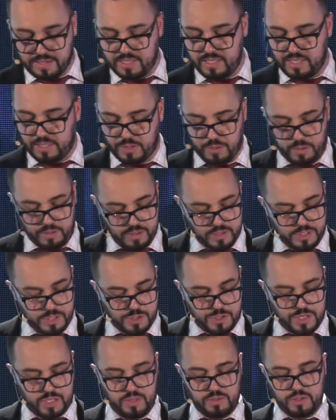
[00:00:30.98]
electoral
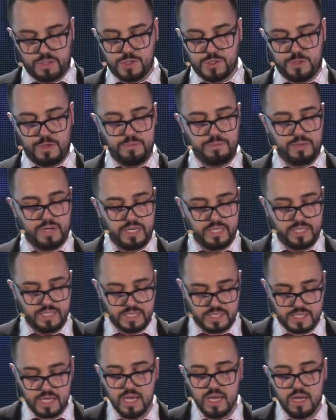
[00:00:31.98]
district on the joint party
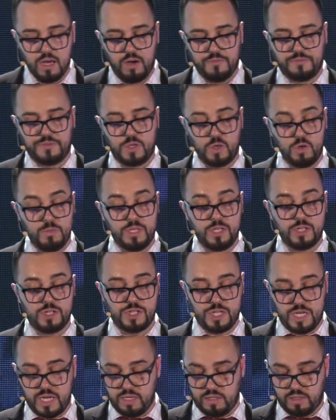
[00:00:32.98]
list of Human
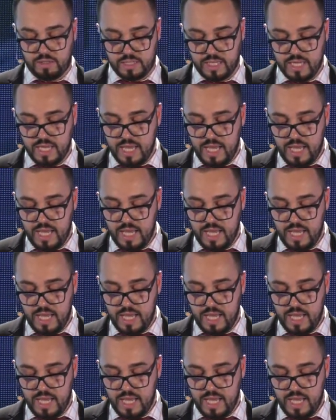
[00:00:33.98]
Shield.